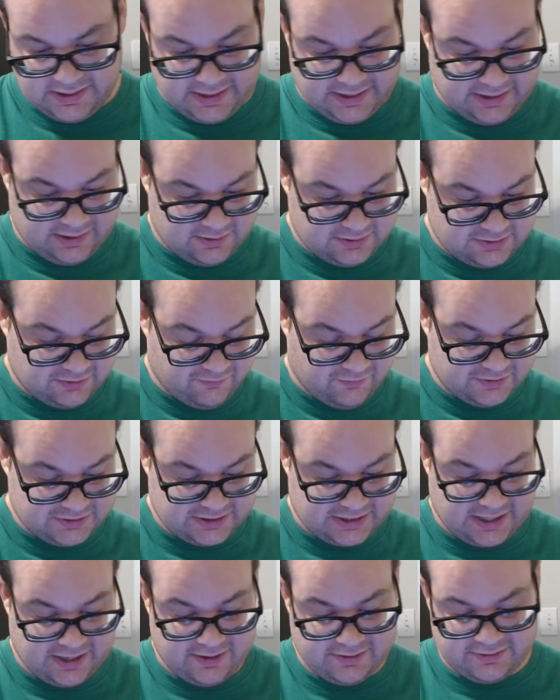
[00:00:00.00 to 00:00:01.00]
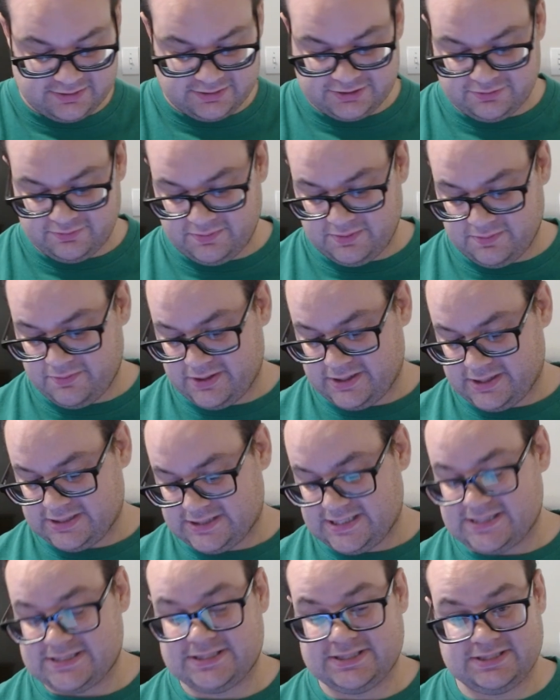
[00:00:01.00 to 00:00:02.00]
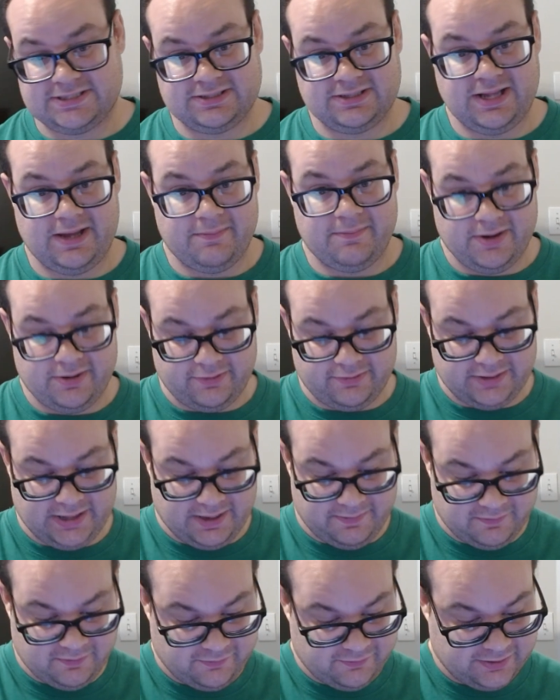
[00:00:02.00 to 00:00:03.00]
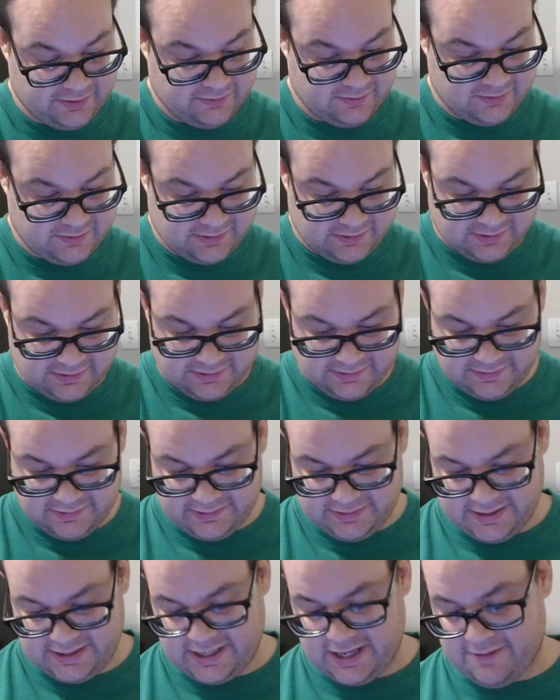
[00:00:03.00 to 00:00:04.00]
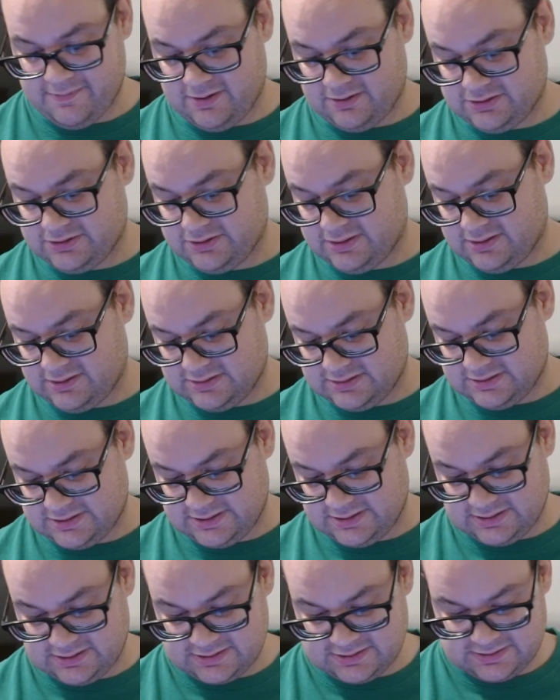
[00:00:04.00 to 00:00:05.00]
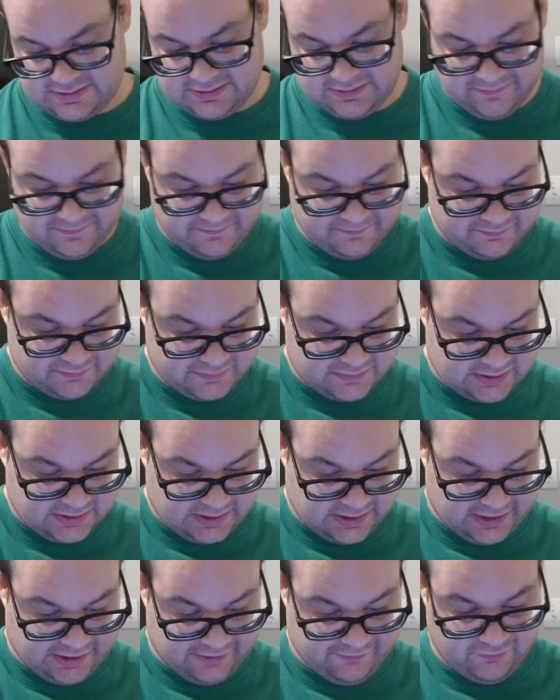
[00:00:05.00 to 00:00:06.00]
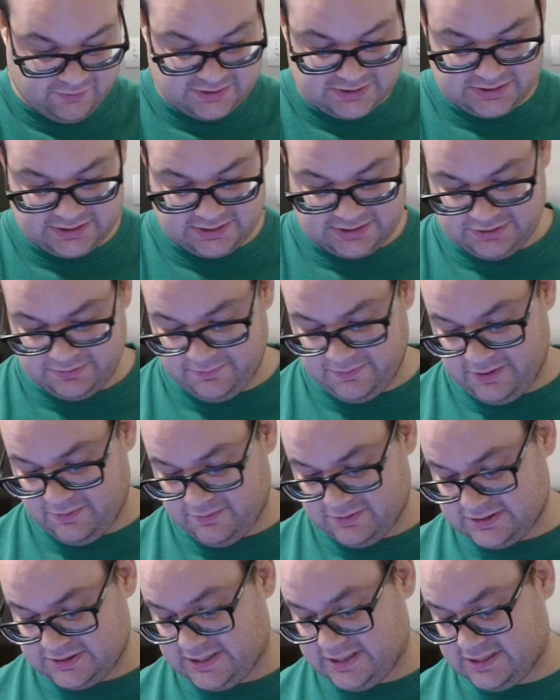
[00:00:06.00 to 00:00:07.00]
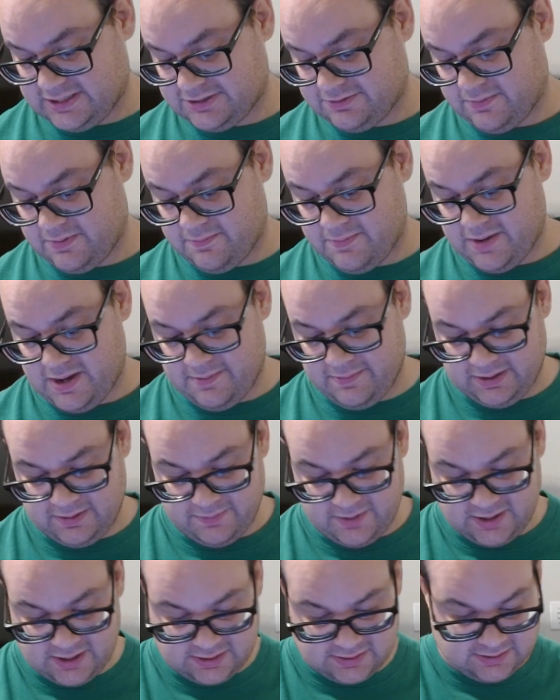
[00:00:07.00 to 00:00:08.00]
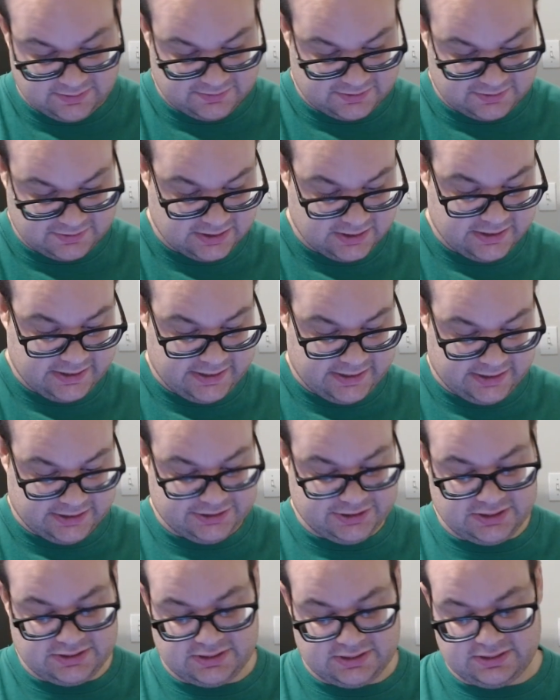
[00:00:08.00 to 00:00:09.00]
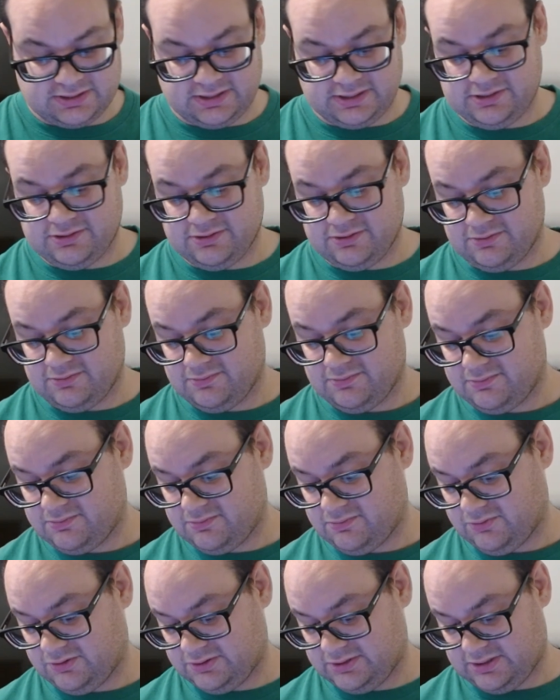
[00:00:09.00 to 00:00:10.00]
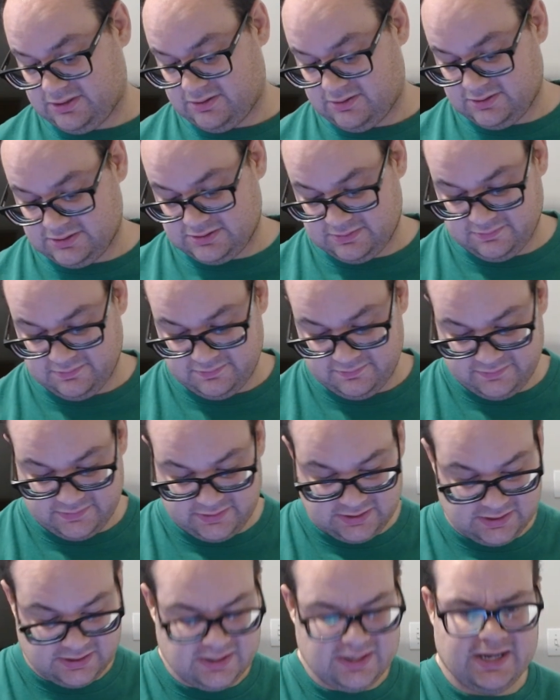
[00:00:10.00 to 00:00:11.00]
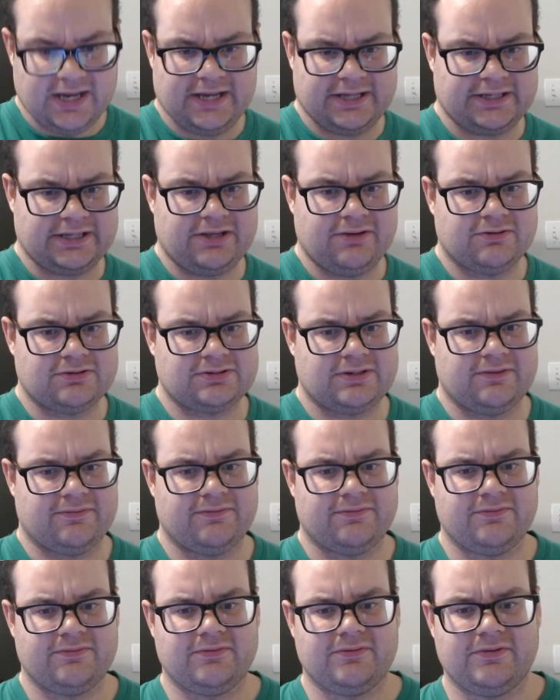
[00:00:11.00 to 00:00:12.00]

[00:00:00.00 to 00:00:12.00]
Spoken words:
and he also voiced the character in Superman Brand New Texas. Is a lot better in that movie. That came out in 2006. He voiced Superman once again in Superman Batman Apocalypse and Justice League Doom, which was awesome. I think you also have